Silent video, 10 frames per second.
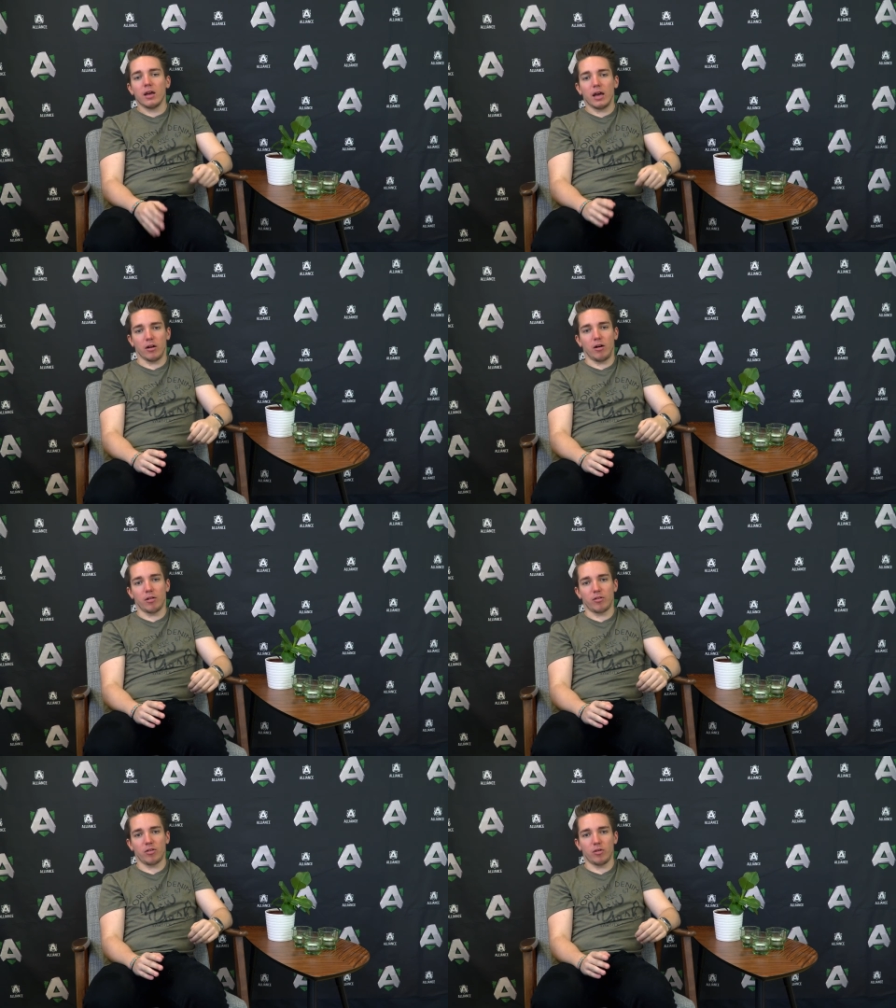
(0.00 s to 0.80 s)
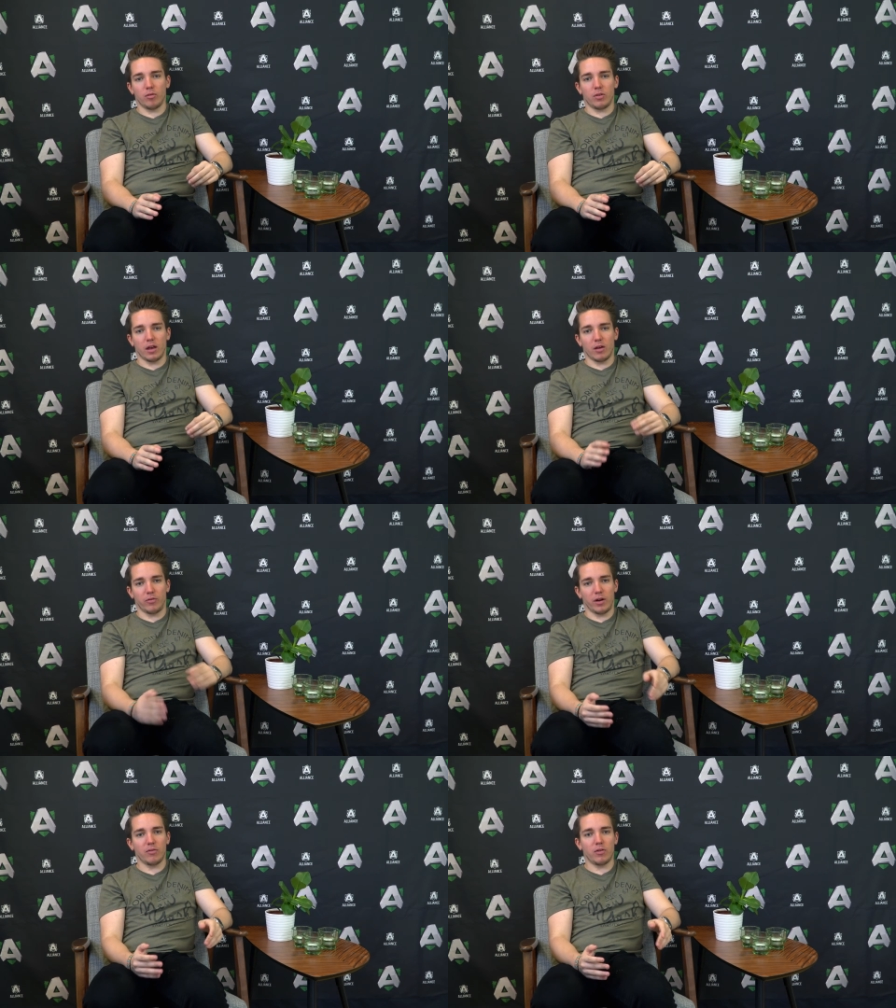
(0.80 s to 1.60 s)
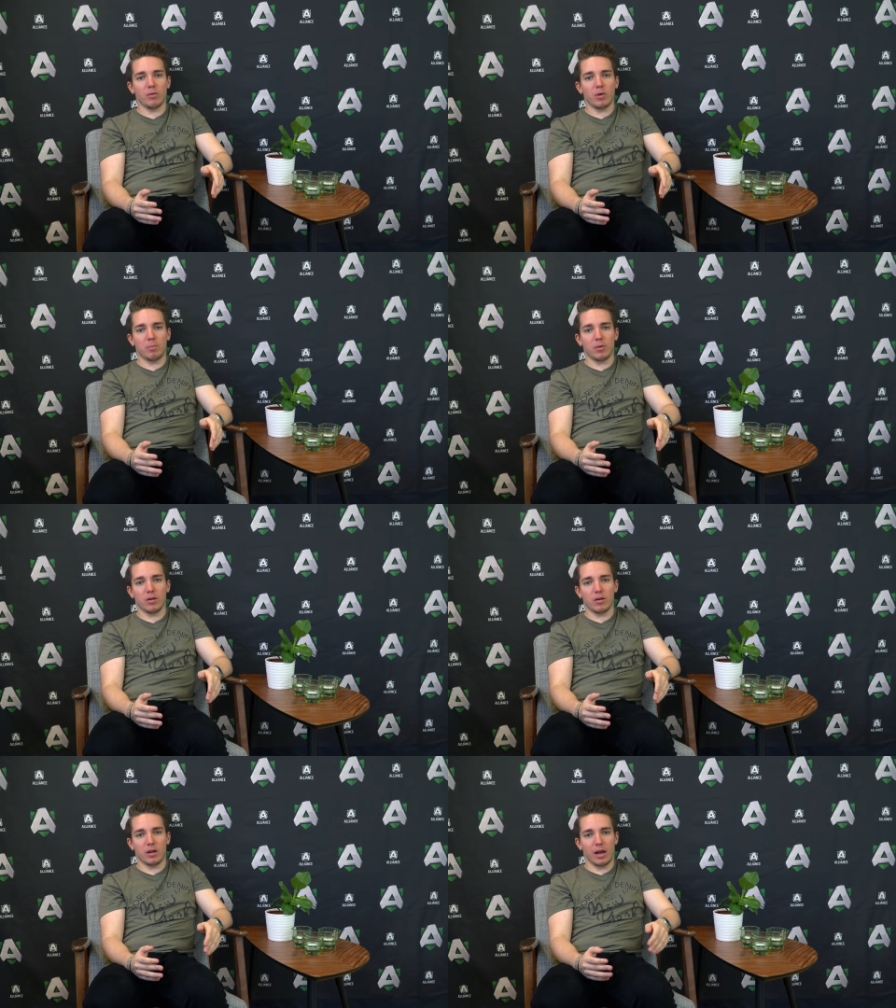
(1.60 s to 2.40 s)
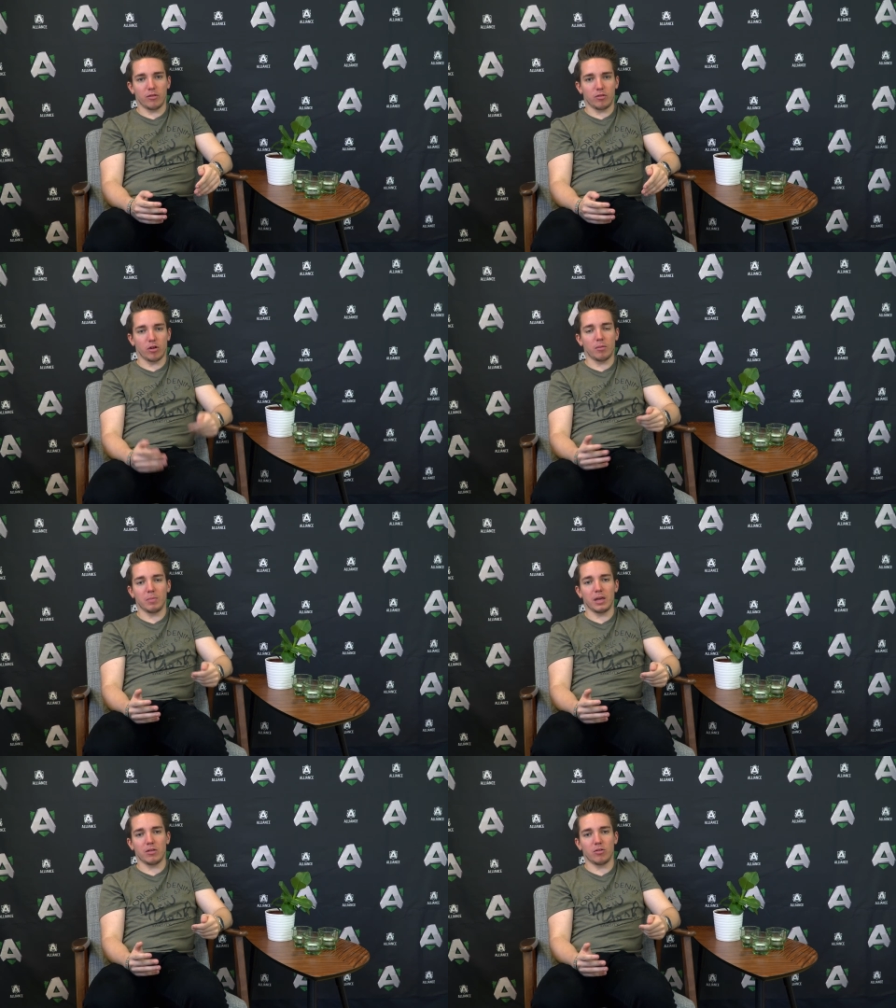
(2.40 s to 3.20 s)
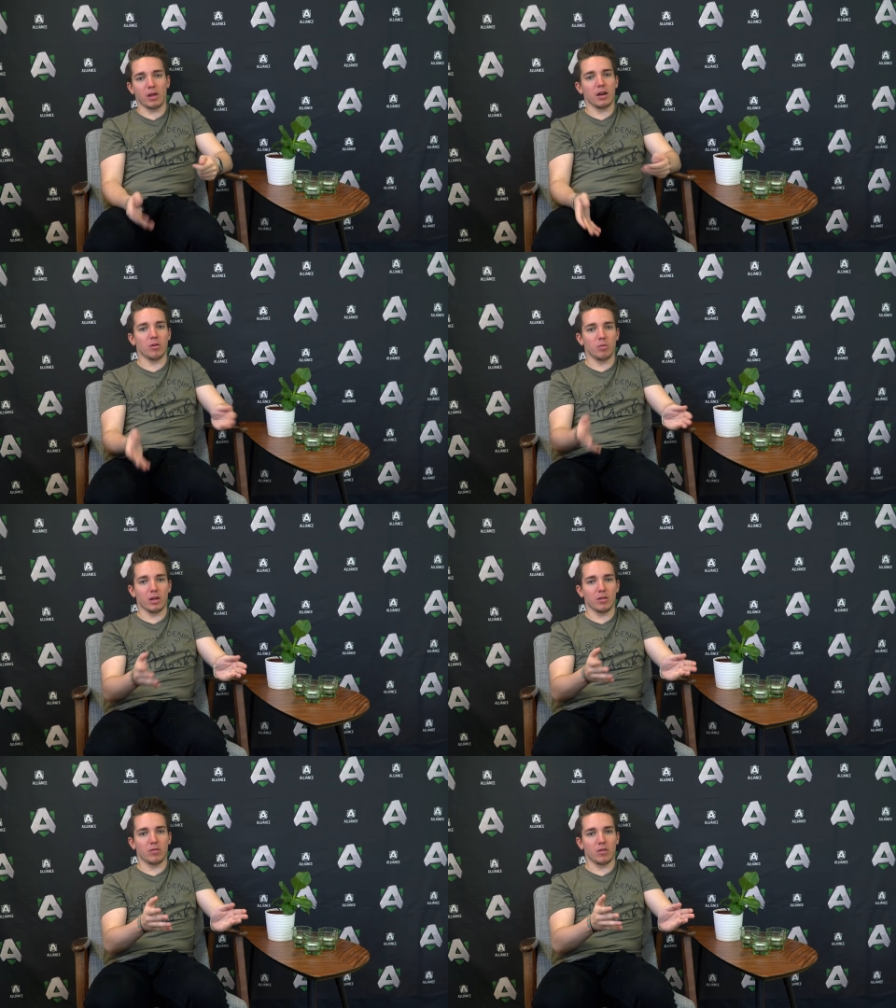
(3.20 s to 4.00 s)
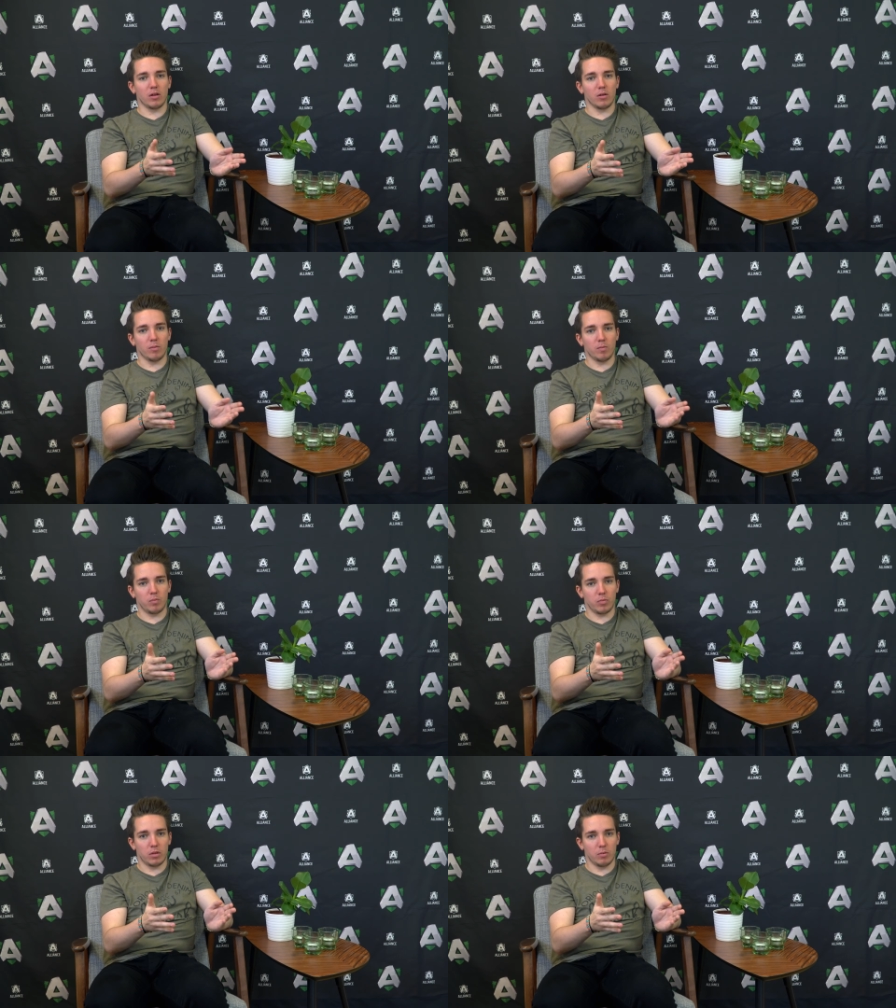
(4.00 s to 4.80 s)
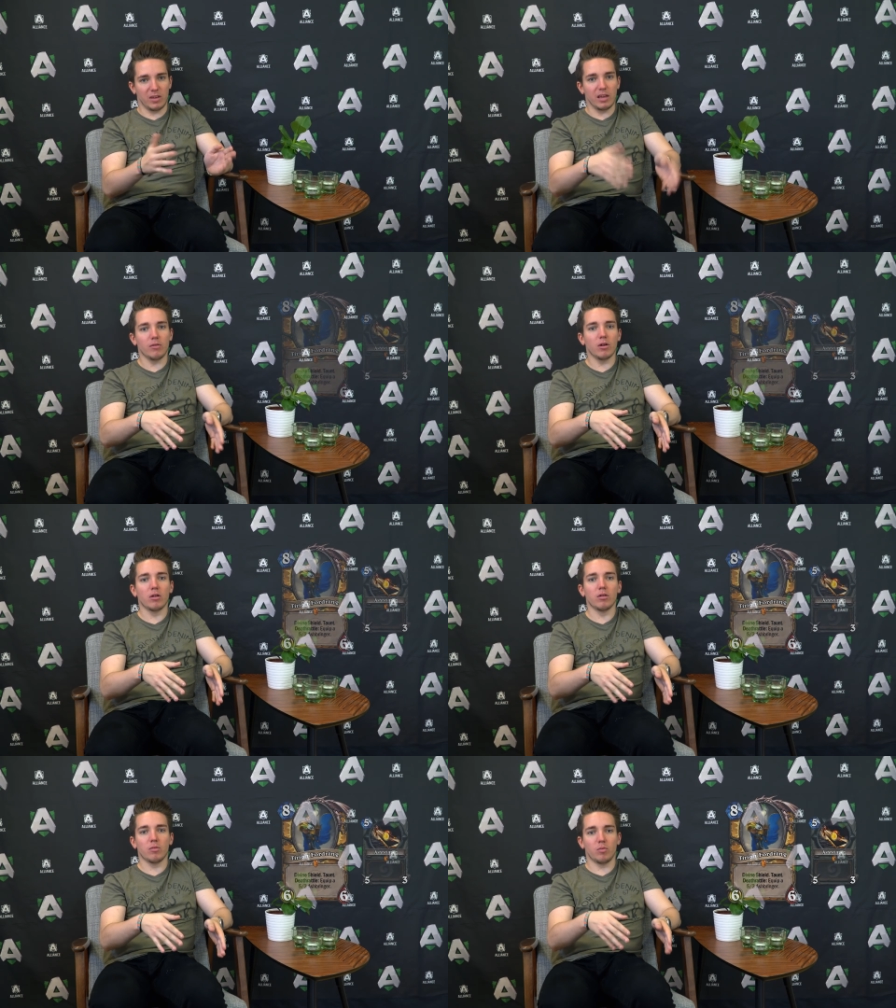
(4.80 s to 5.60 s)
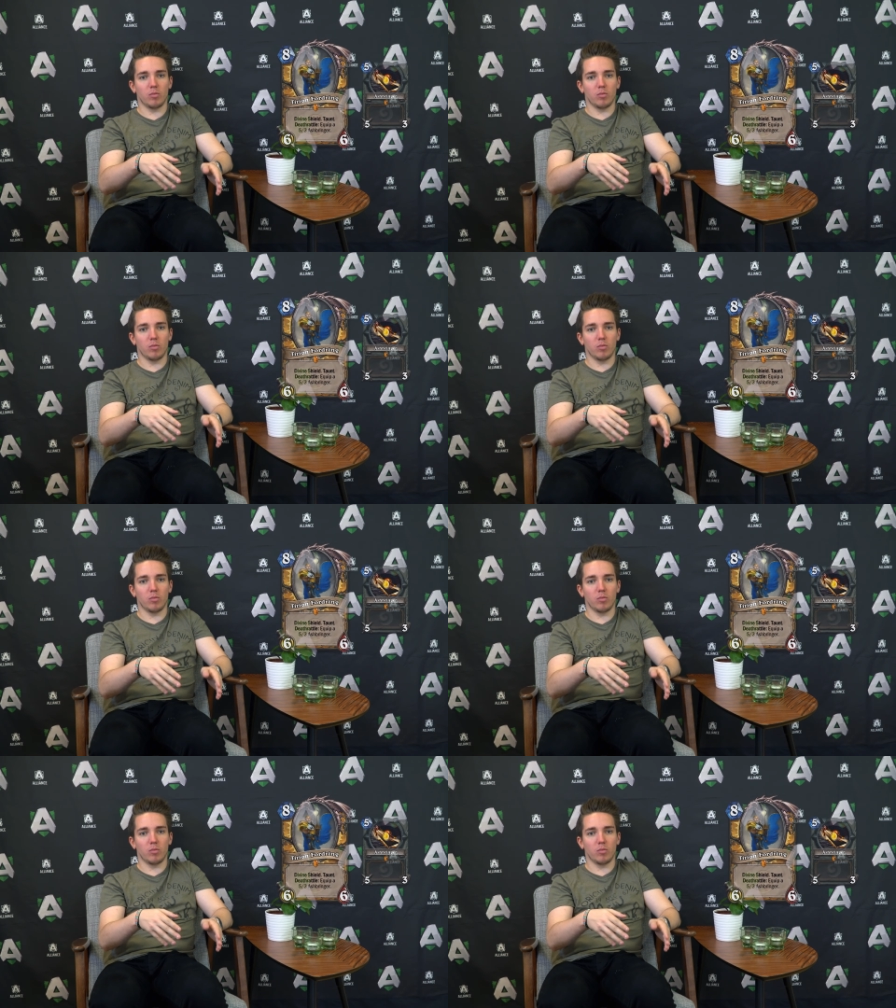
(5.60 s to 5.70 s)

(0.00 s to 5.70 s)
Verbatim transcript: And also the five three weapon has to compete together with uh, Tyrion,